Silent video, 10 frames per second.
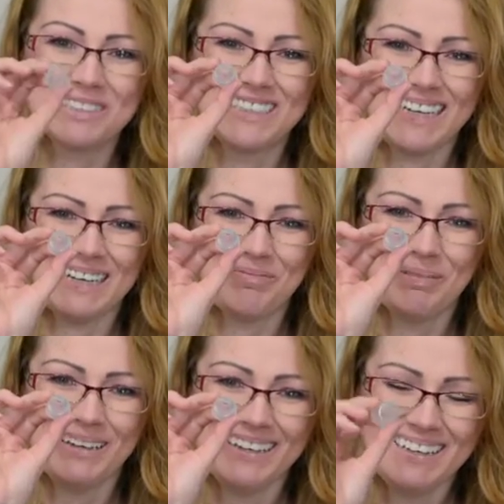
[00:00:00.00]
tip.
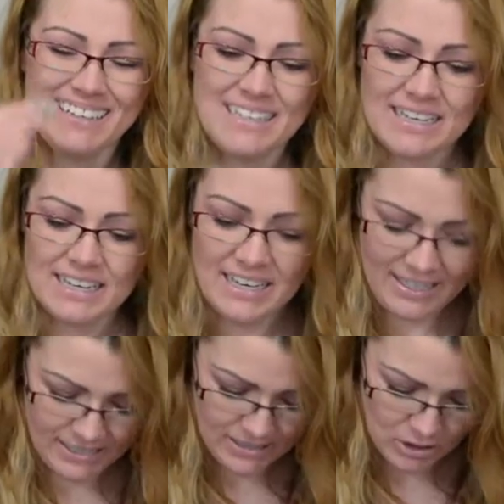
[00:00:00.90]

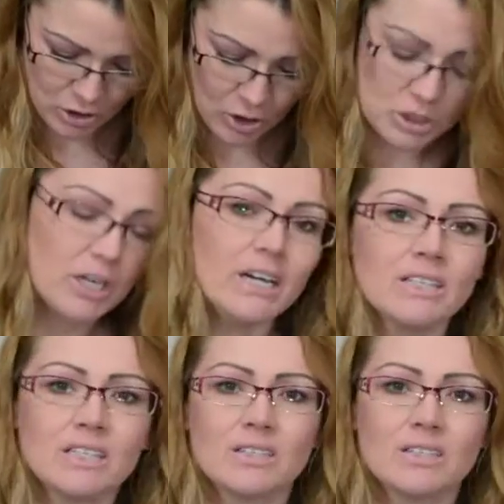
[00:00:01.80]
And I'll try to